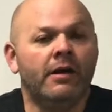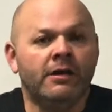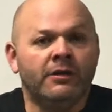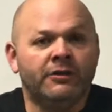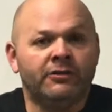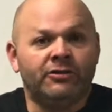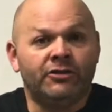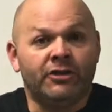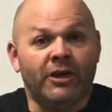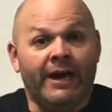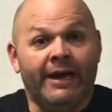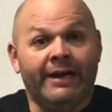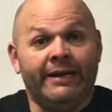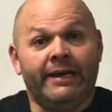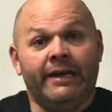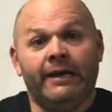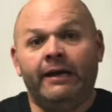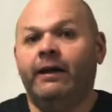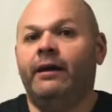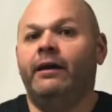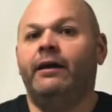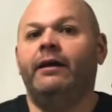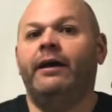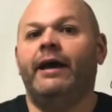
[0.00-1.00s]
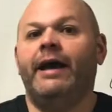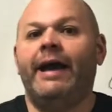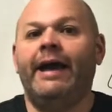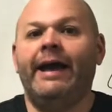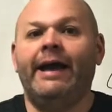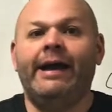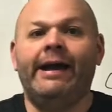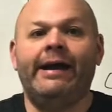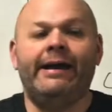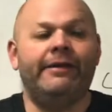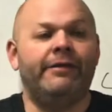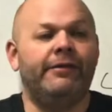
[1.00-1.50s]
China
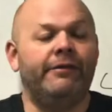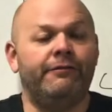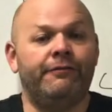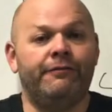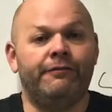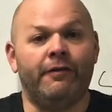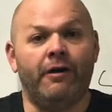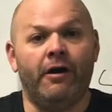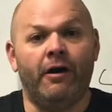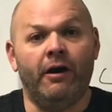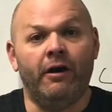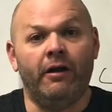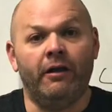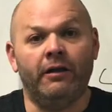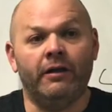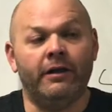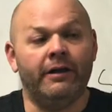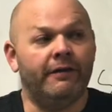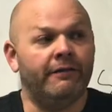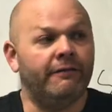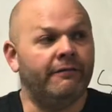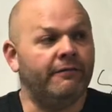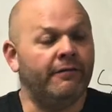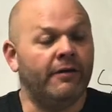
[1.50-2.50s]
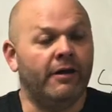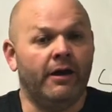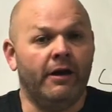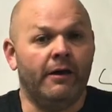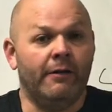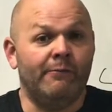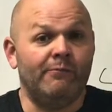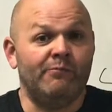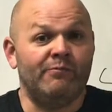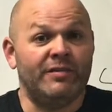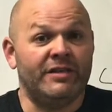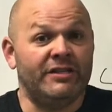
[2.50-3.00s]
and the fall of
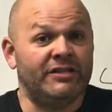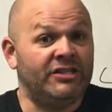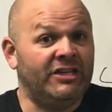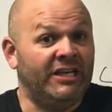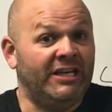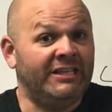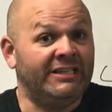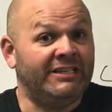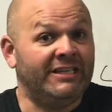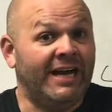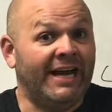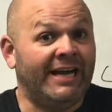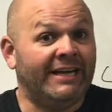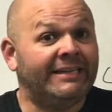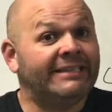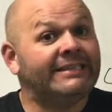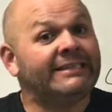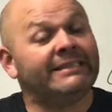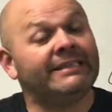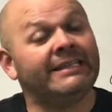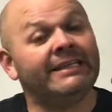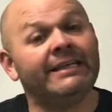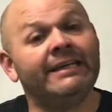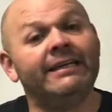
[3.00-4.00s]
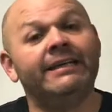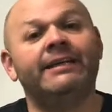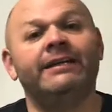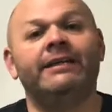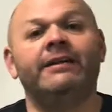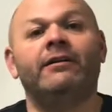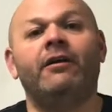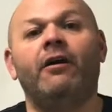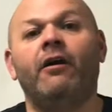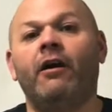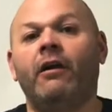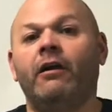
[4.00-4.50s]
the Qing dynasty
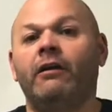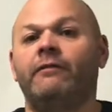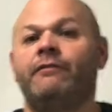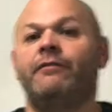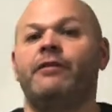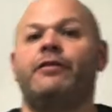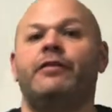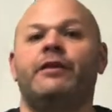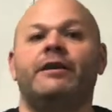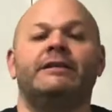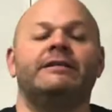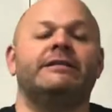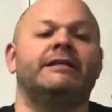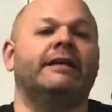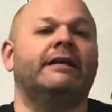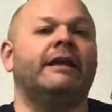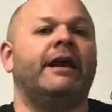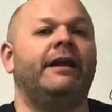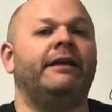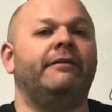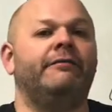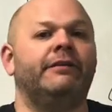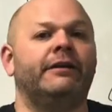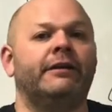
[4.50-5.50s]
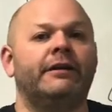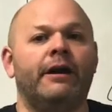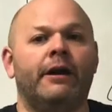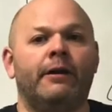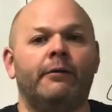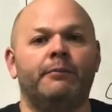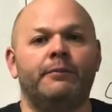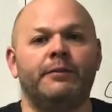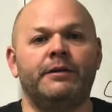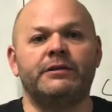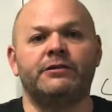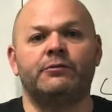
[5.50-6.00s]
and all of the things that kind of
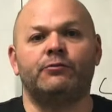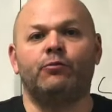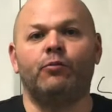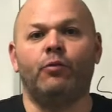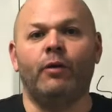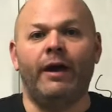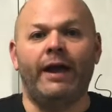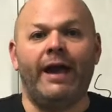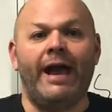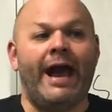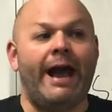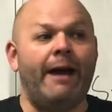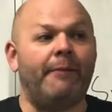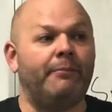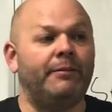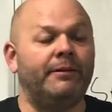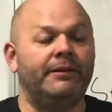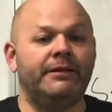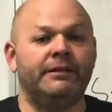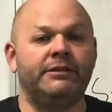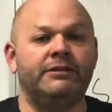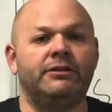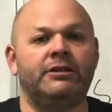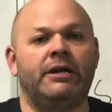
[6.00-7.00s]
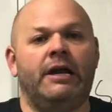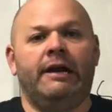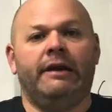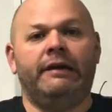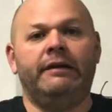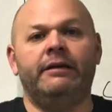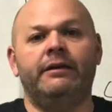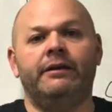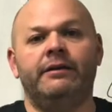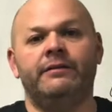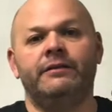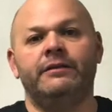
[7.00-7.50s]
encompass what happened to
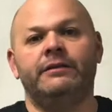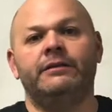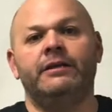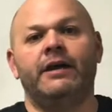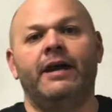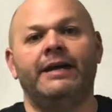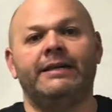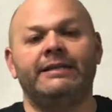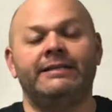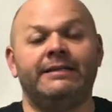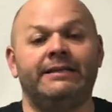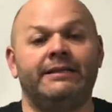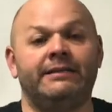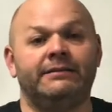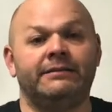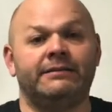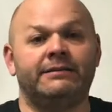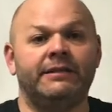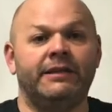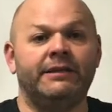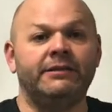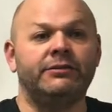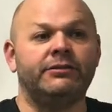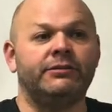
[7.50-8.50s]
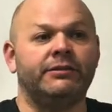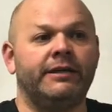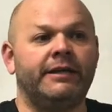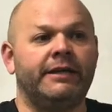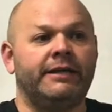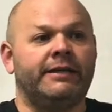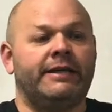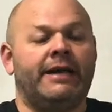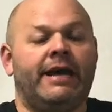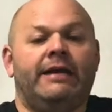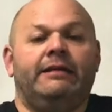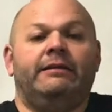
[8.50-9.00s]
China in the 19th century
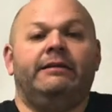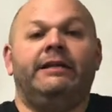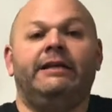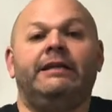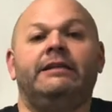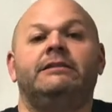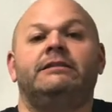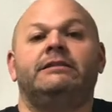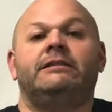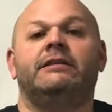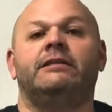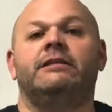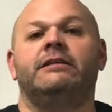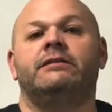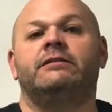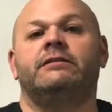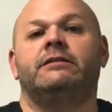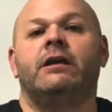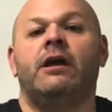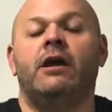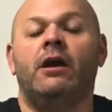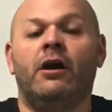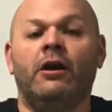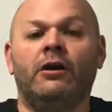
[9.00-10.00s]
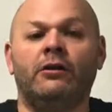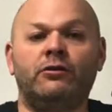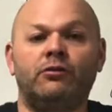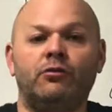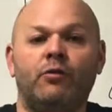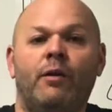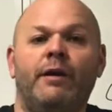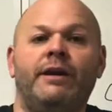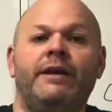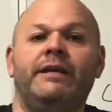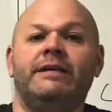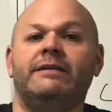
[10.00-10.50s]
that leads to this
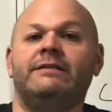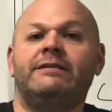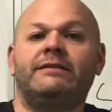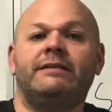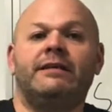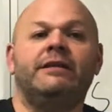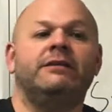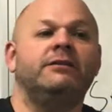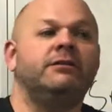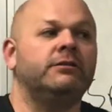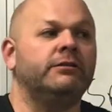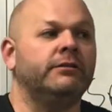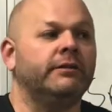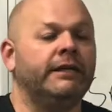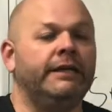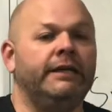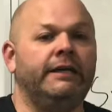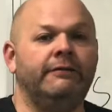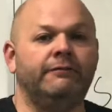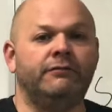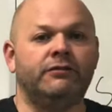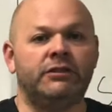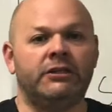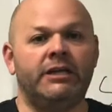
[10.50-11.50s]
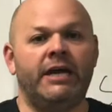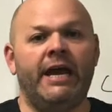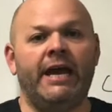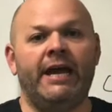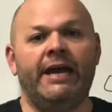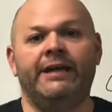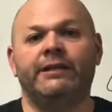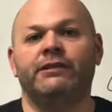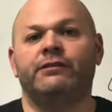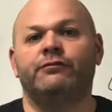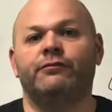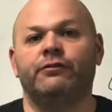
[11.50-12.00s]
20th century of
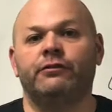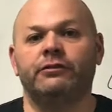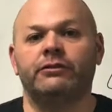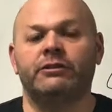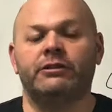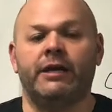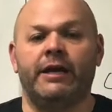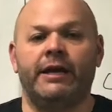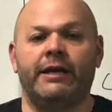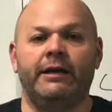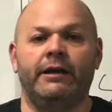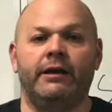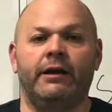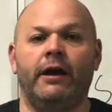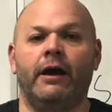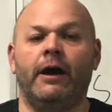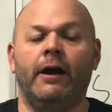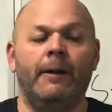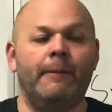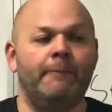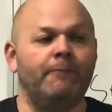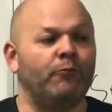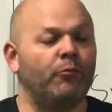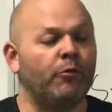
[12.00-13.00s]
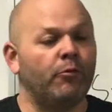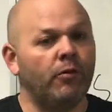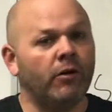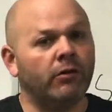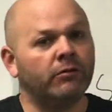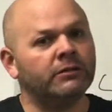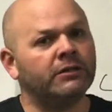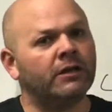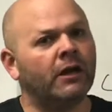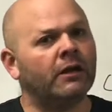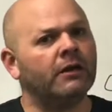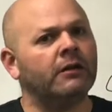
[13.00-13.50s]
change for China. We
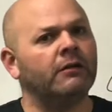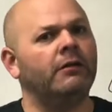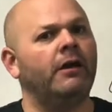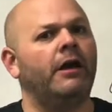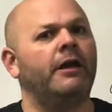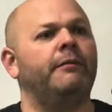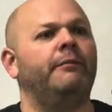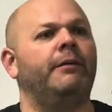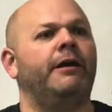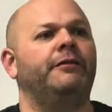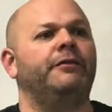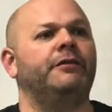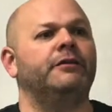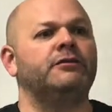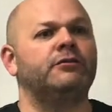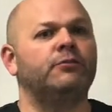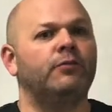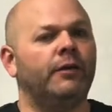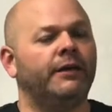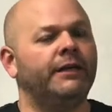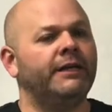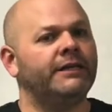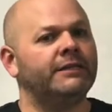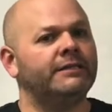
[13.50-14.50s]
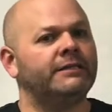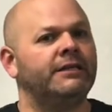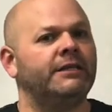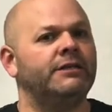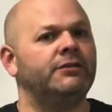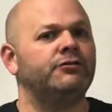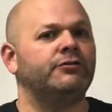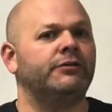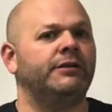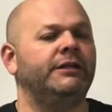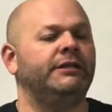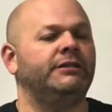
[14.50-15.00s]
won't talk a lot about the 20th
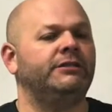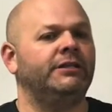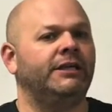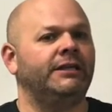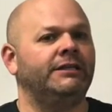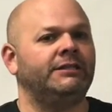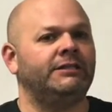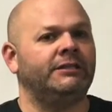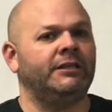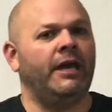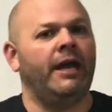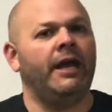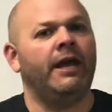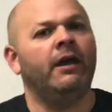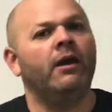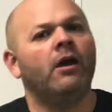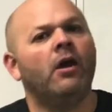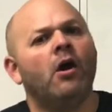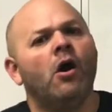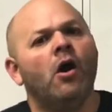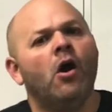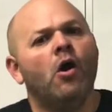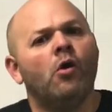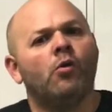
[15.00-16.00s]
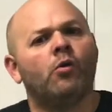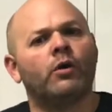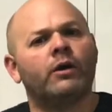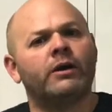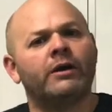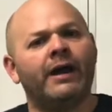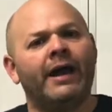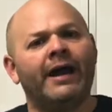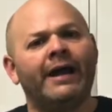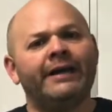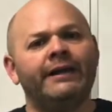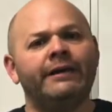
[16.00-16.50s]
century just yet. We're
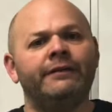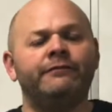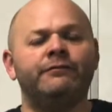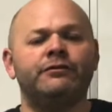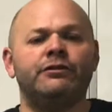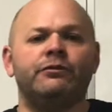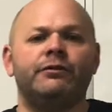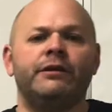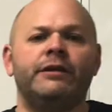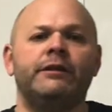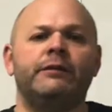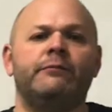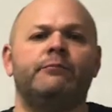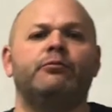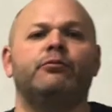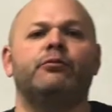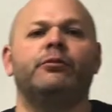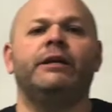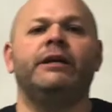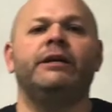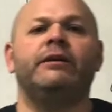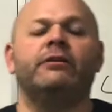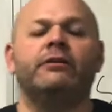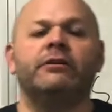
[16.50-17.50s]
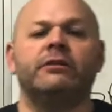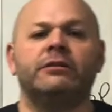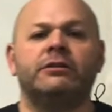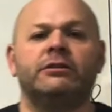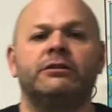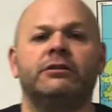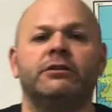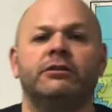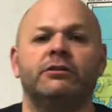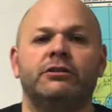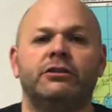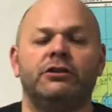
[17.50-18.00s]
kind of doing the
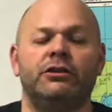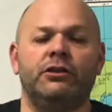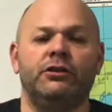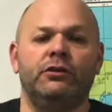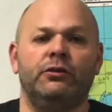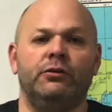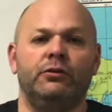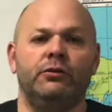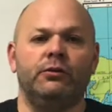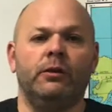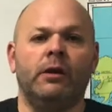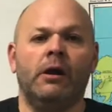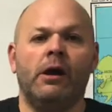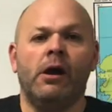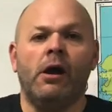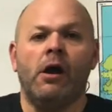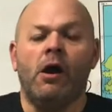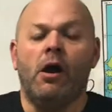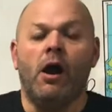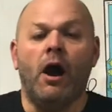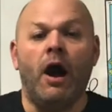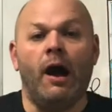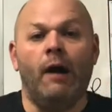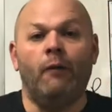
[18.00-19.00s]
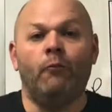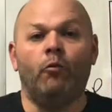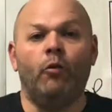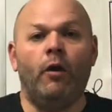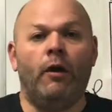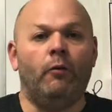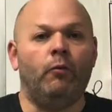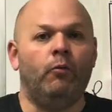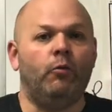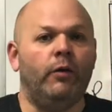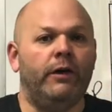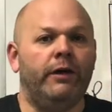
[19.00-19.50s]
precursor to
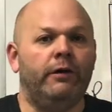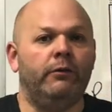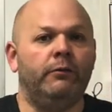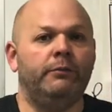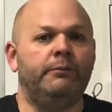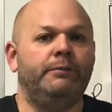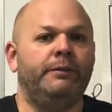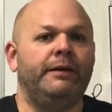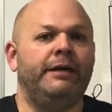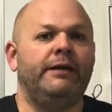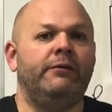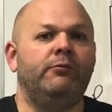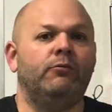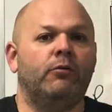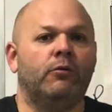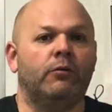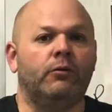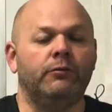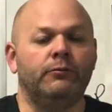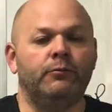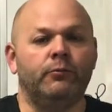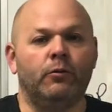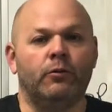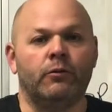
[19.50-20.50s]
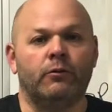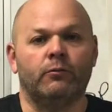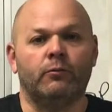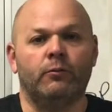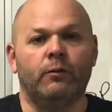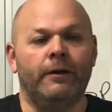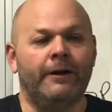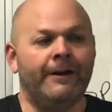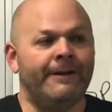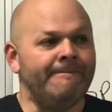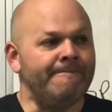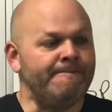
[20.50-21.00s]
what will be World War
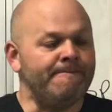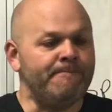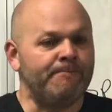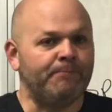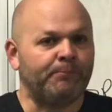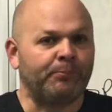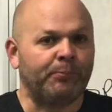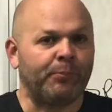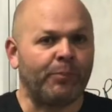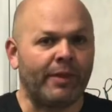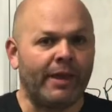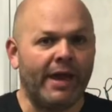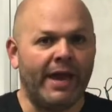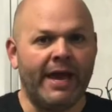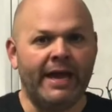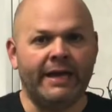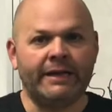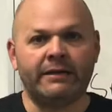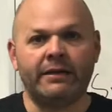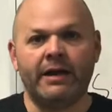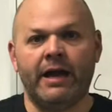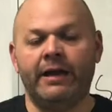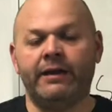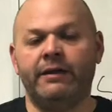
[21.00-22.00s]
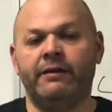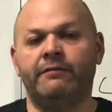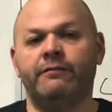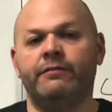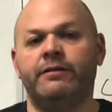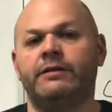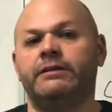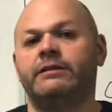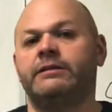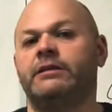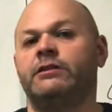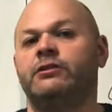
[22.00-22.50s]
One and kind of
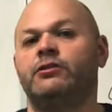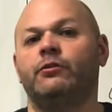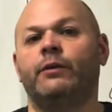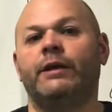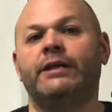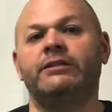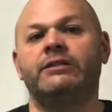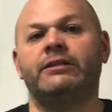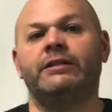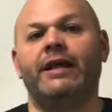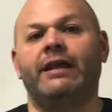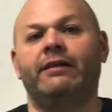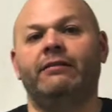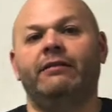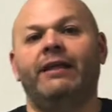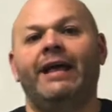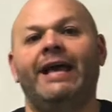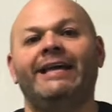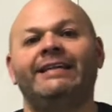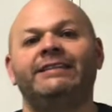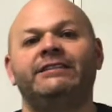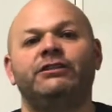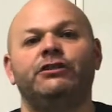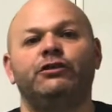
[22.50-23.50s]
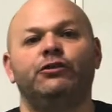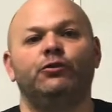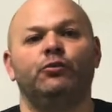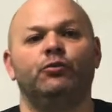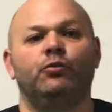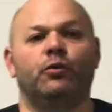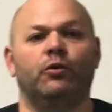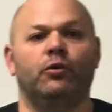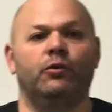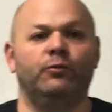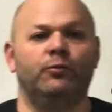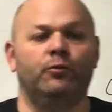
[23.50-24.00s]
the situation that led to
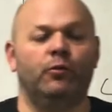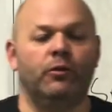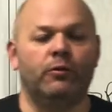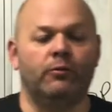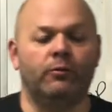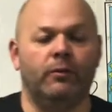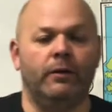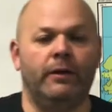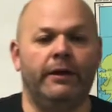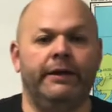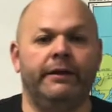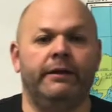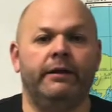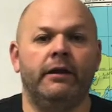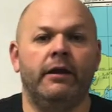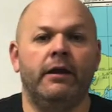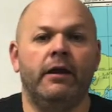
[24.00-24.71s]
World War One.